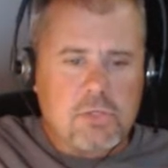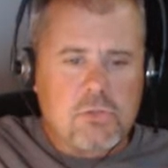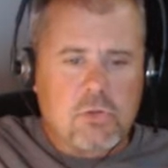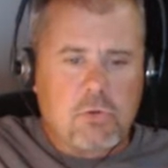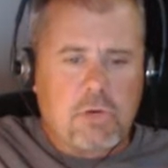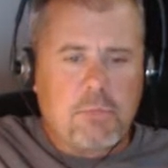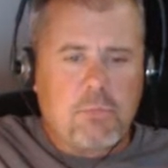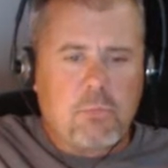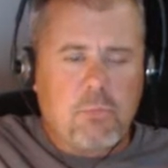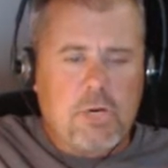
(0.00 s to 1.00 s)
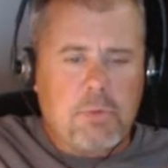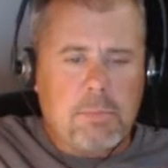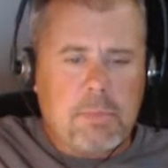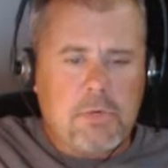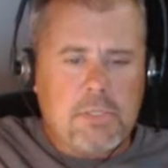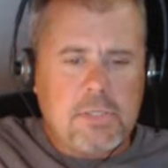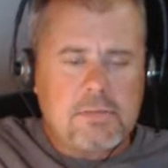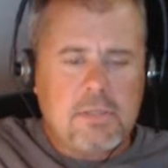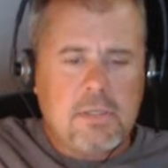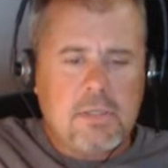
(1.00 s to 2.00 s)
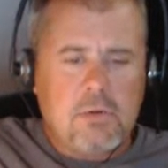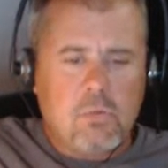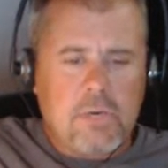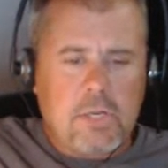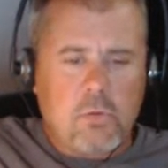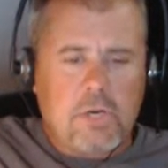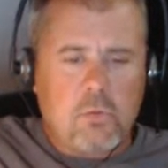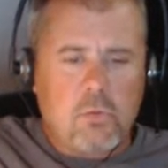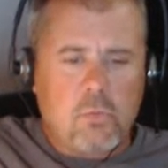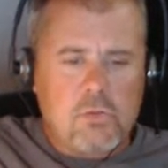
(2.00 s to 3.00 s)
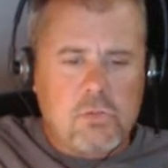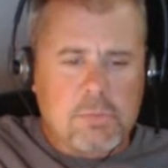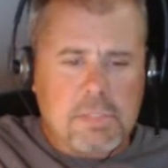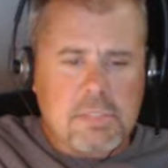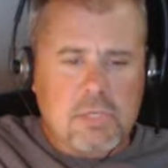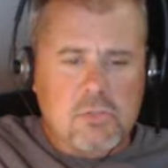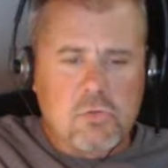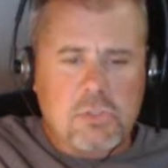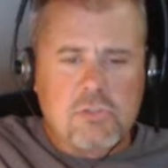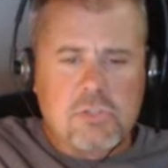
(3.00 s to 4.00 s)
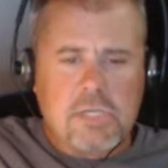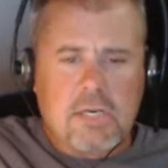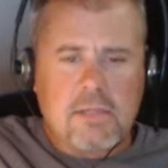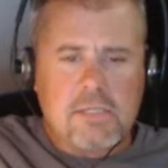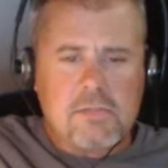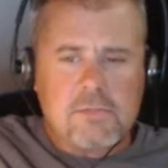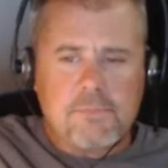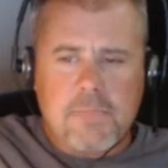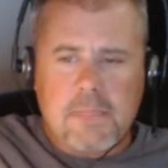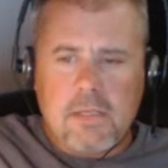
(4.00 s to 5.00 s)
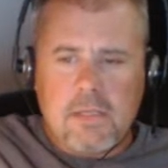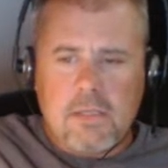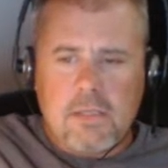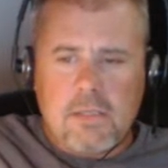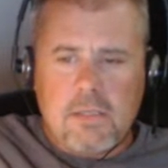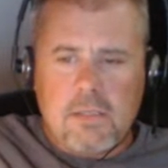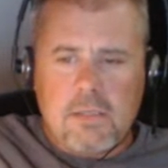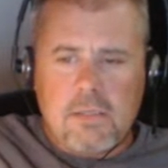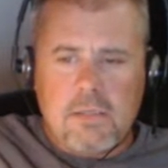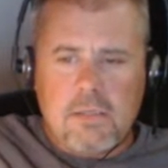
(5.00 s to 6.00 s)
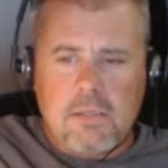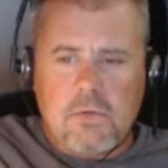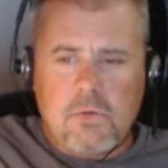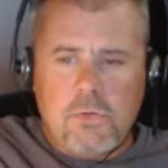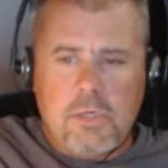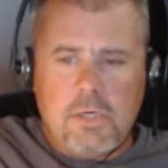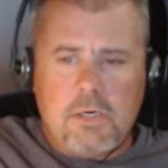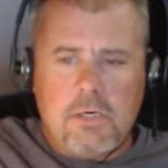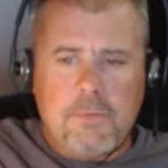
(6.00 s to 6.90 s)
So I want to remember it when I go out on the water. So I'm going to take a screenshot of this. Hit new here.